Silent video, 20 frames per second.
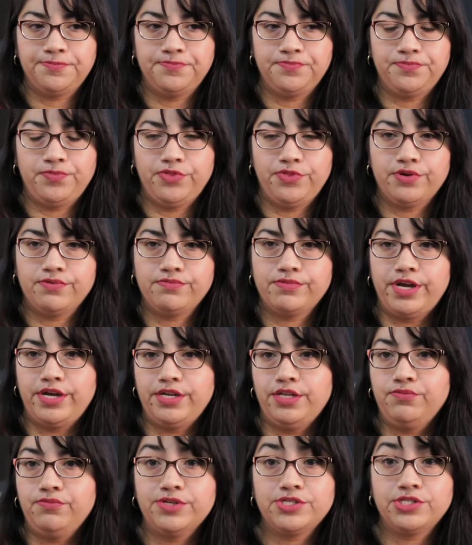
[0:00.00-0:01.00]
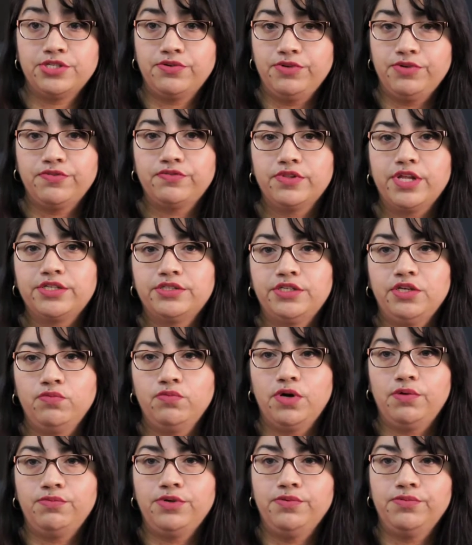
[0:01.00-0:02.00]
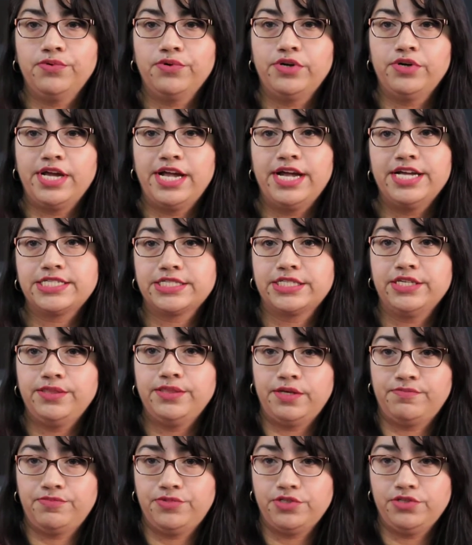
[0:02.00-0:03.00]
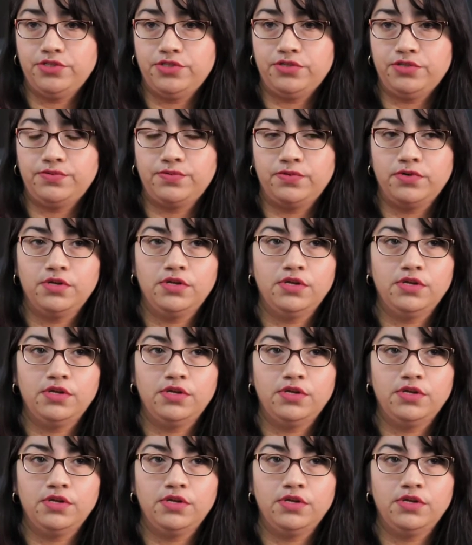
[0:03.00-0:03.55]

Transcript: their writing wasn't reflecting what we were asking them to do.